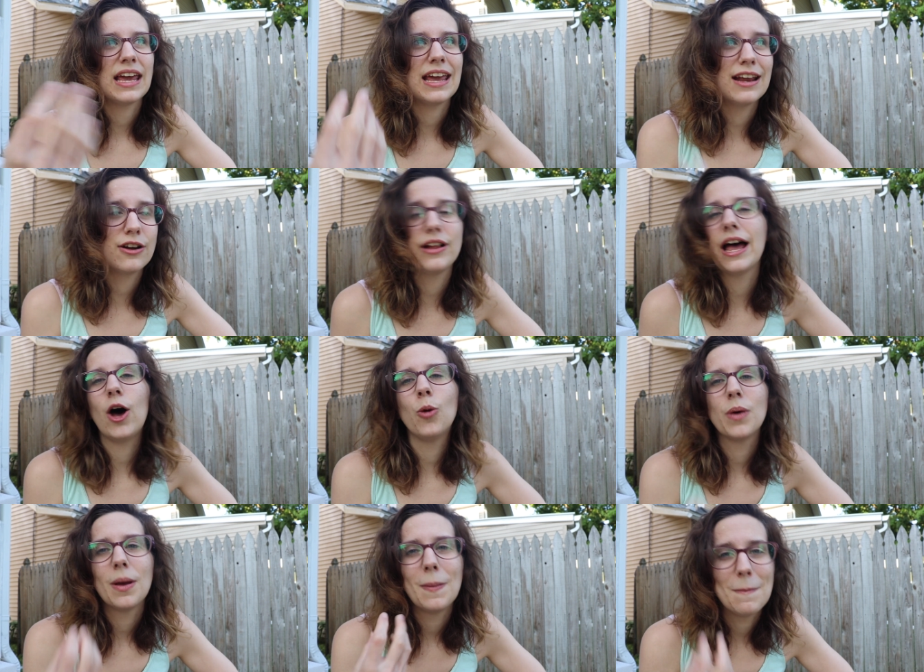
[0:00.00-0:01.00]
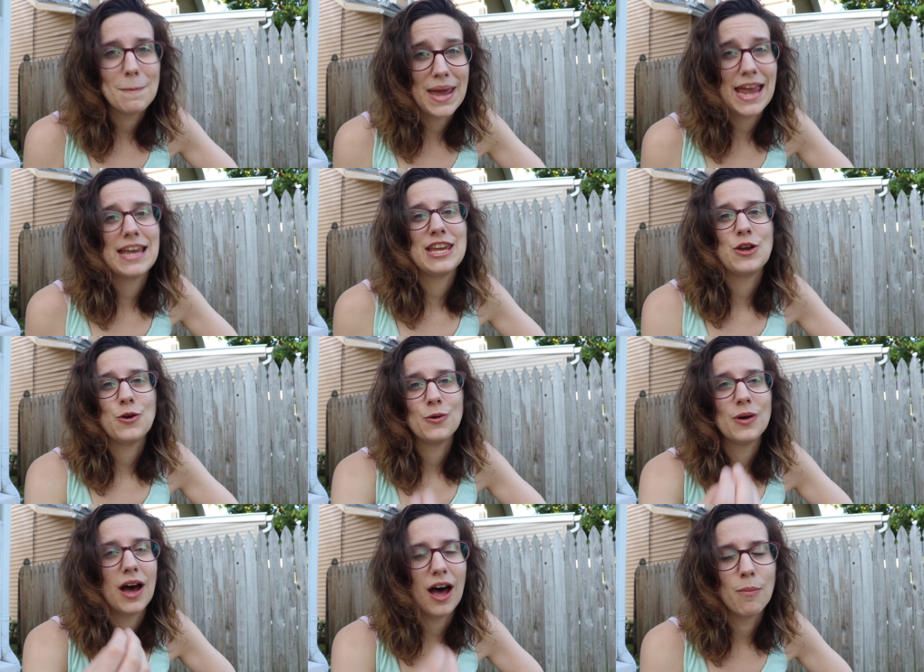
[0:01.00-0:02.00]
It'll help make
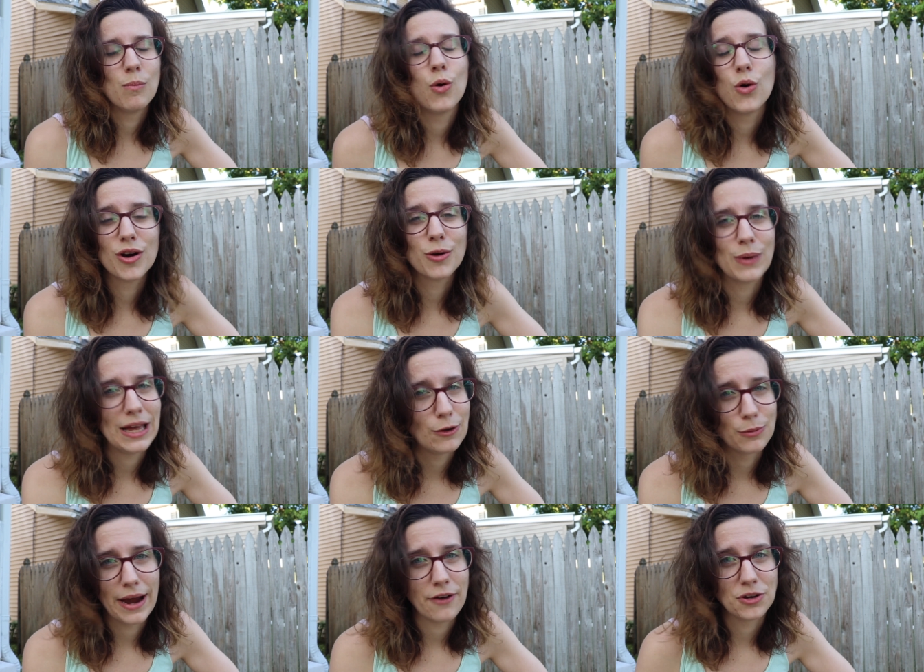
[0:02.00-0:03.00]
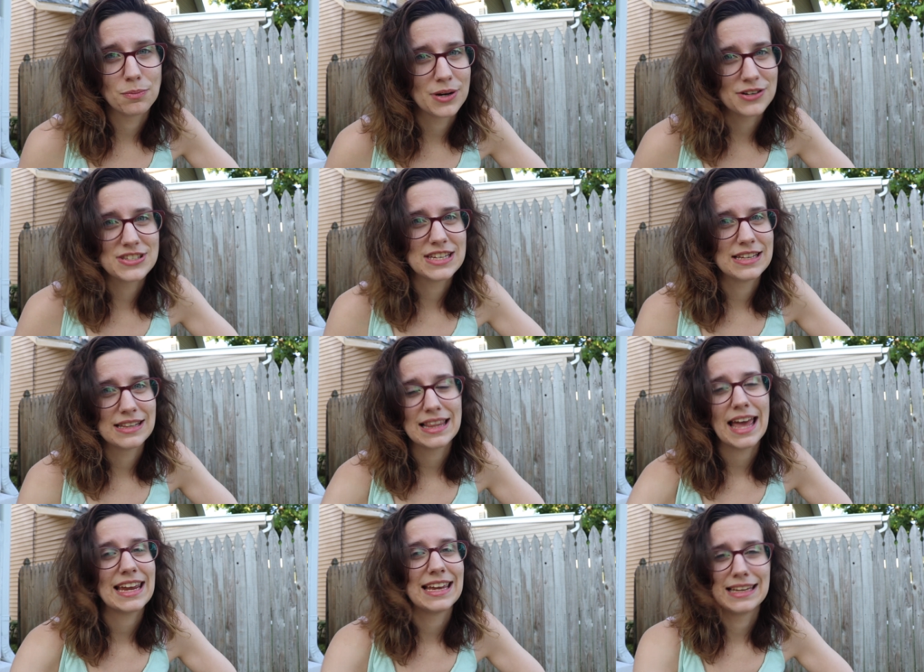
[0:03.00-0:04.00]
you a more well-rounded person
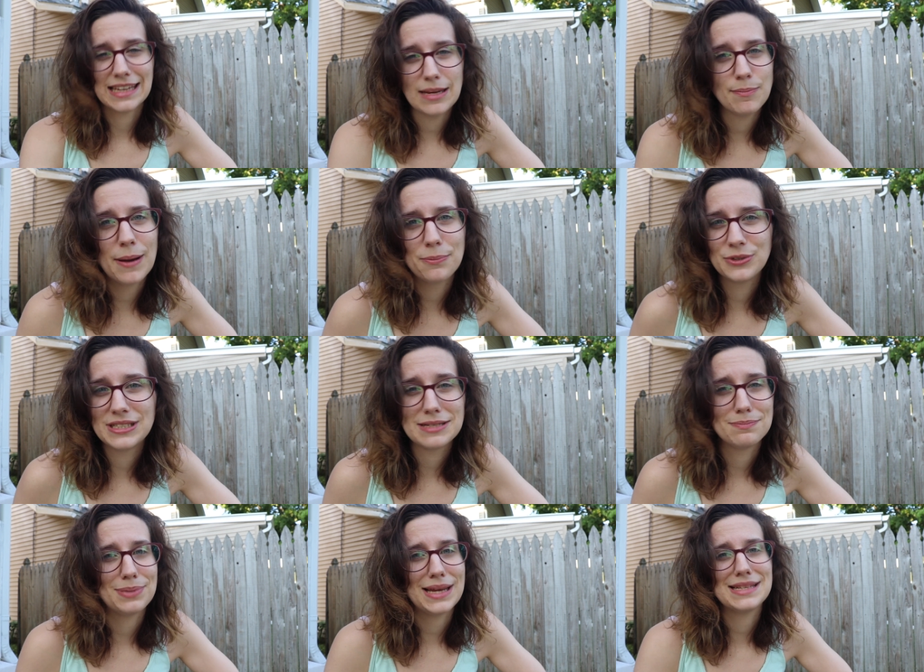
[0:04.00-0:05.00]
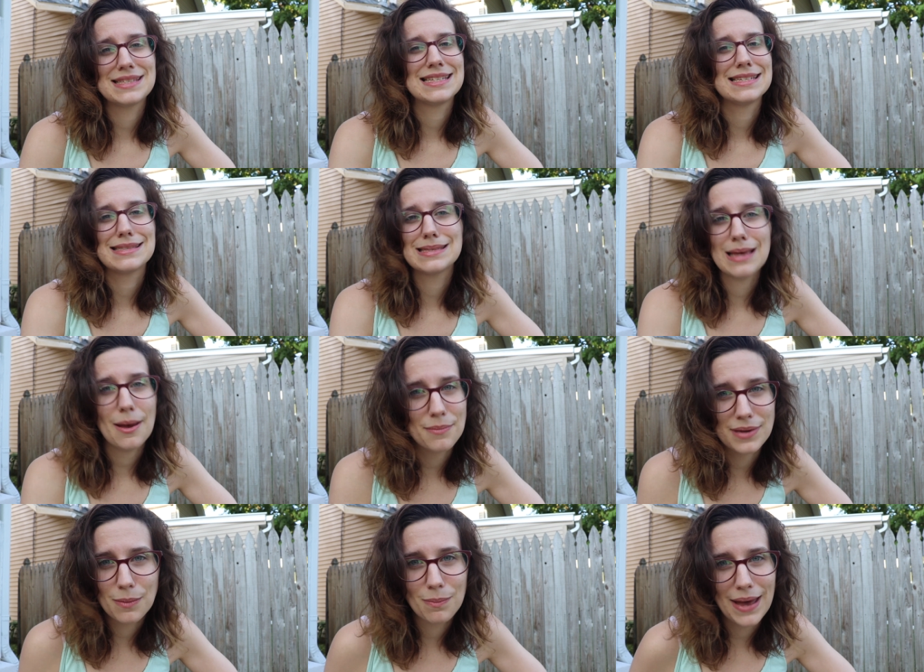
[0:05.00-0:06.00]
that can keep up with debates to
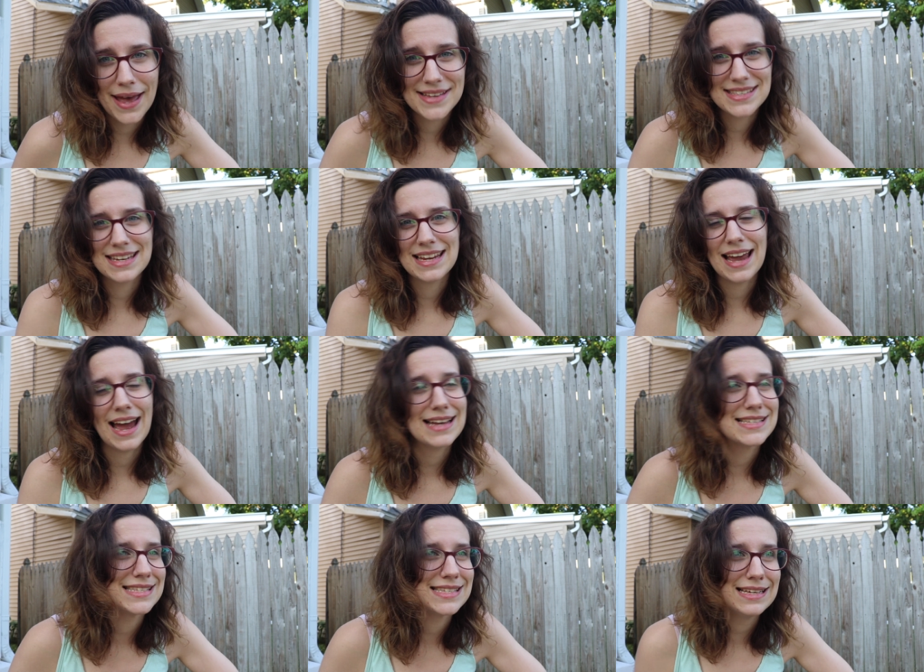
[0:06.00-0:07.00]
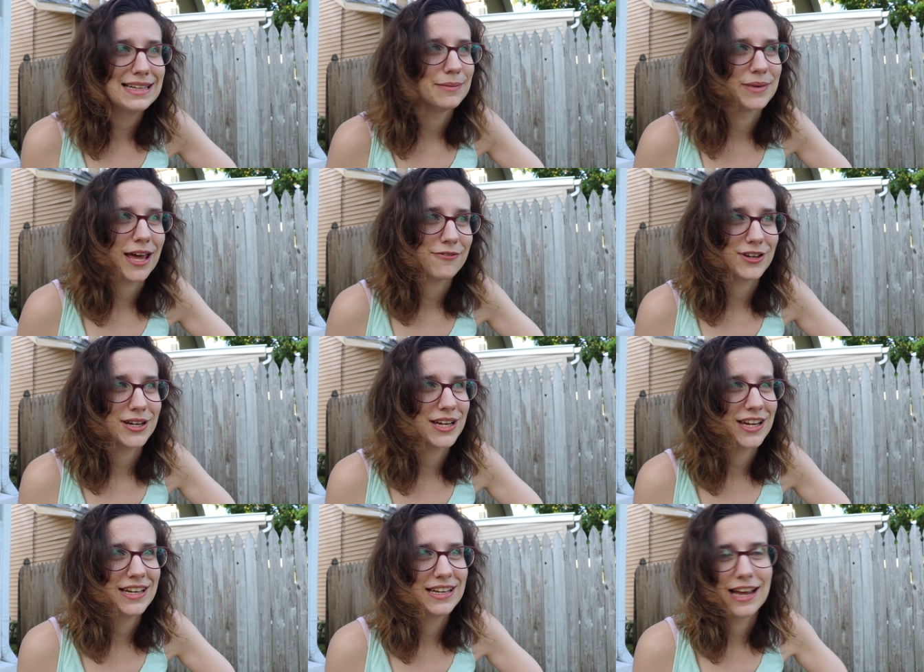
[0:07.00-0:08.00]
some capacity. I still am not very
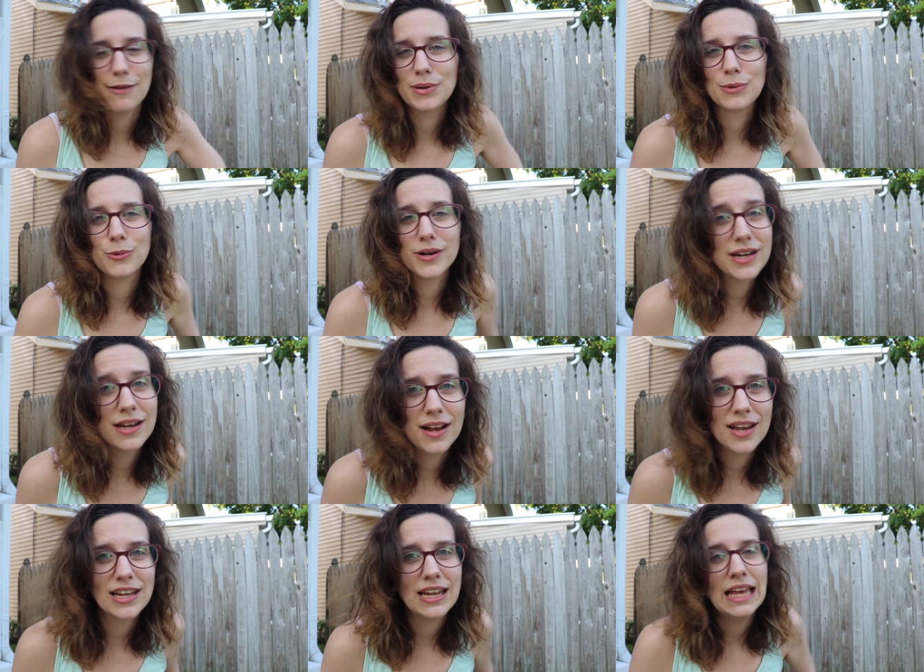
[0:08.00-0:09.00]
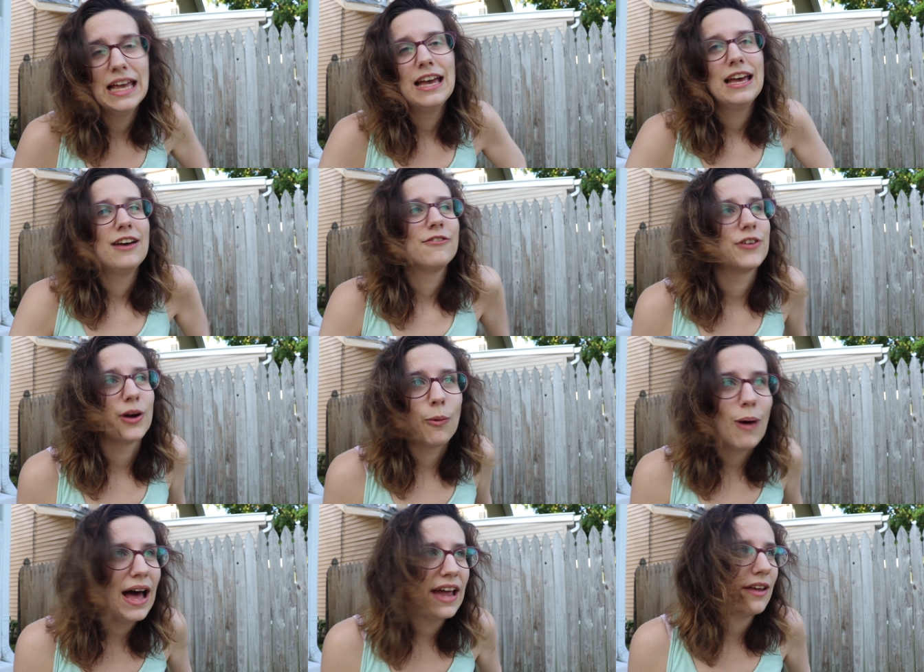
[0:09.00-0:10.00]
good, and I've been working on it for a
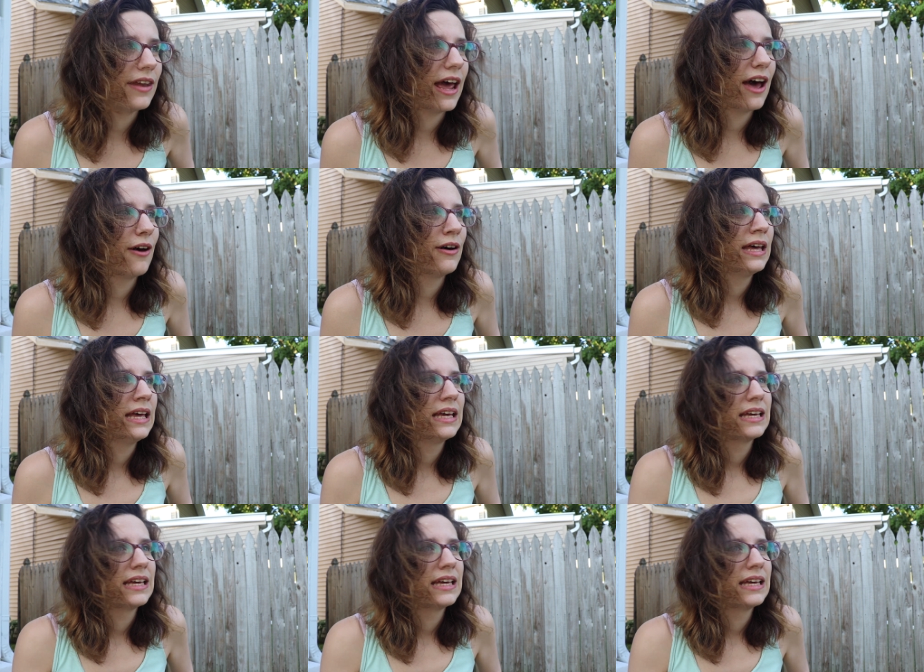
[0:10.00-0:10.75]
while now.